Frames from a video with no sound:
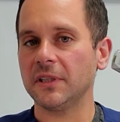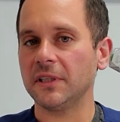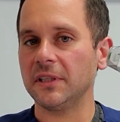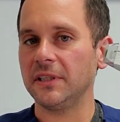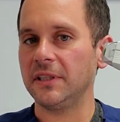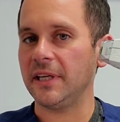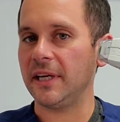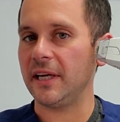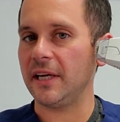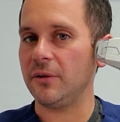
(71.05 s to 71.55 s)

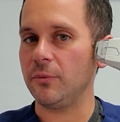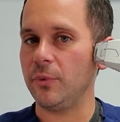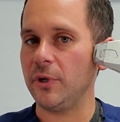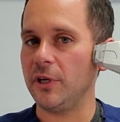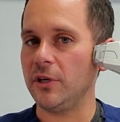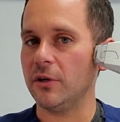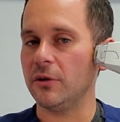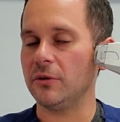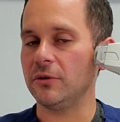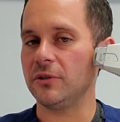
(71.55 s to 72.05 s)
Then we
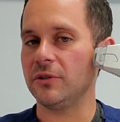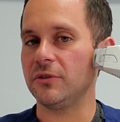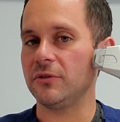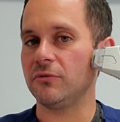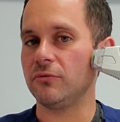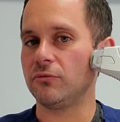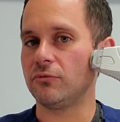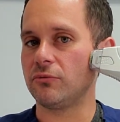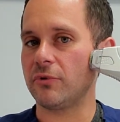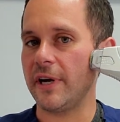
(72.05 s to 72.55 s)
go
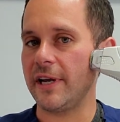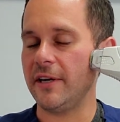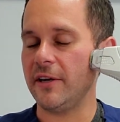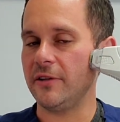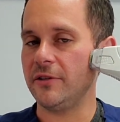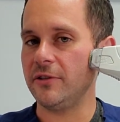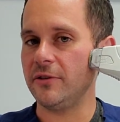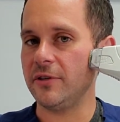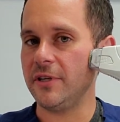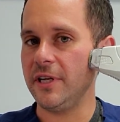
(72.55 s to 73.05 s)
right
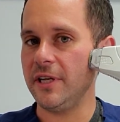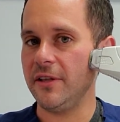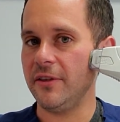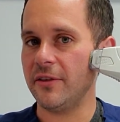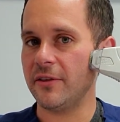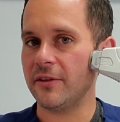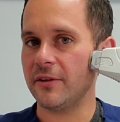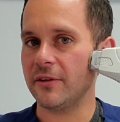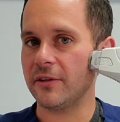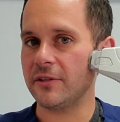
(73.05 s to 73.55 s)

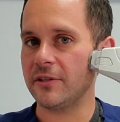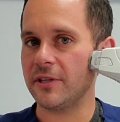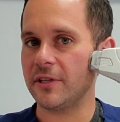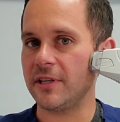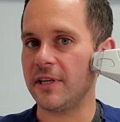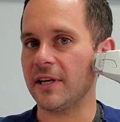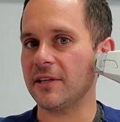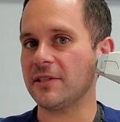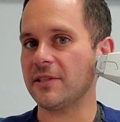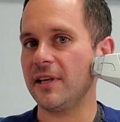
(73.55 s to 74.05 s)
underneath to the
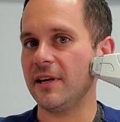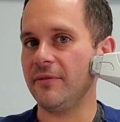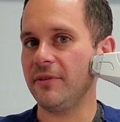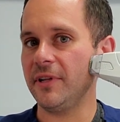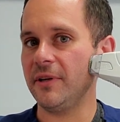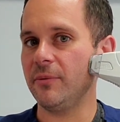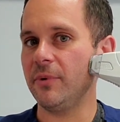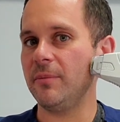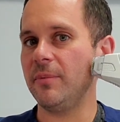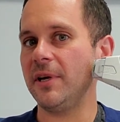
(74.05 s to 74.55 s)
next level,
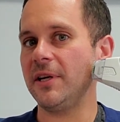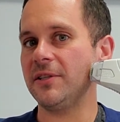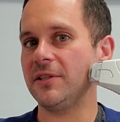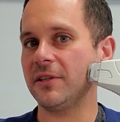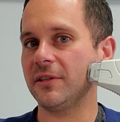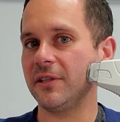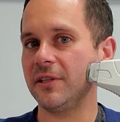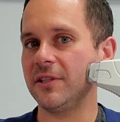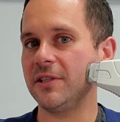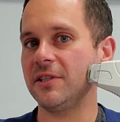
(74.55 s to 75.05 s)
and we
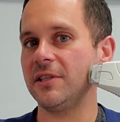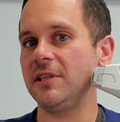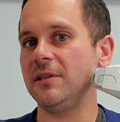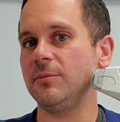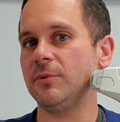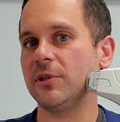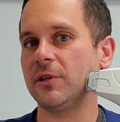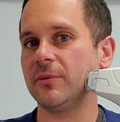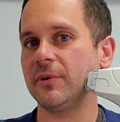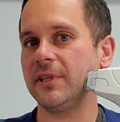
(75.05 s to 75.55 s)
basically just
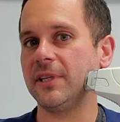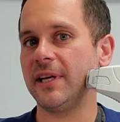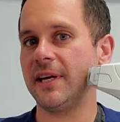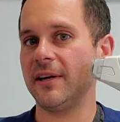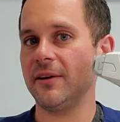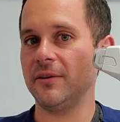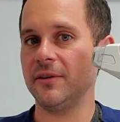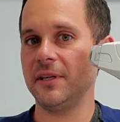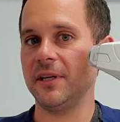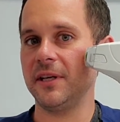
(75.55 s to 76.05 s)
keep going
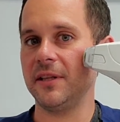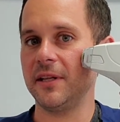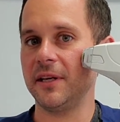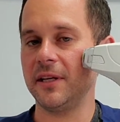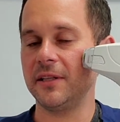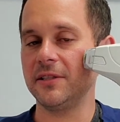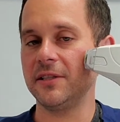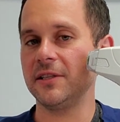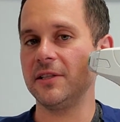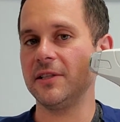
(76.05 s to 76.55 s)
down and
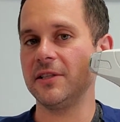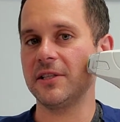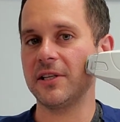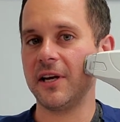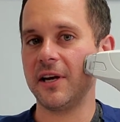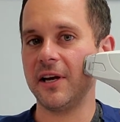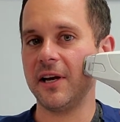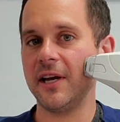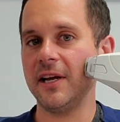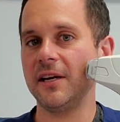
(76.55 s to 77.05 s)
then to the
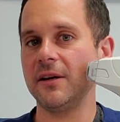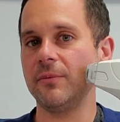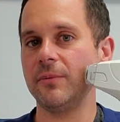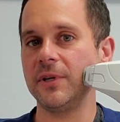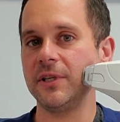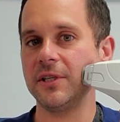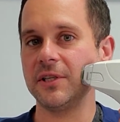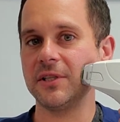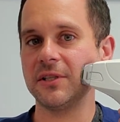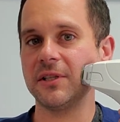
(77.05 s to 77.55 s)
side, and
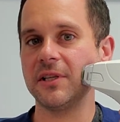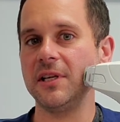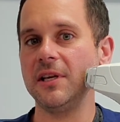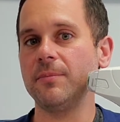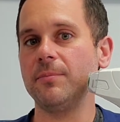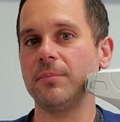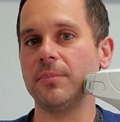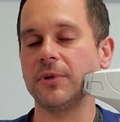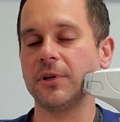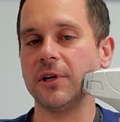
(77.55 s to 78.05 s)
we just
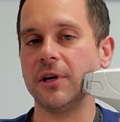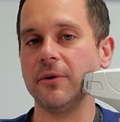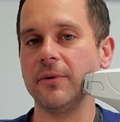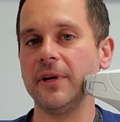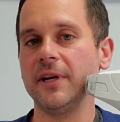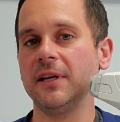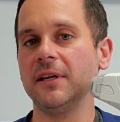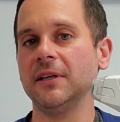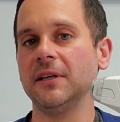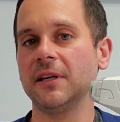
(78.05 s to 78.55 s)
keep
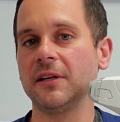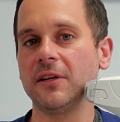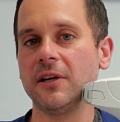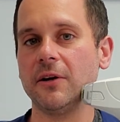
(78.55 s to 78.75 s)
going, and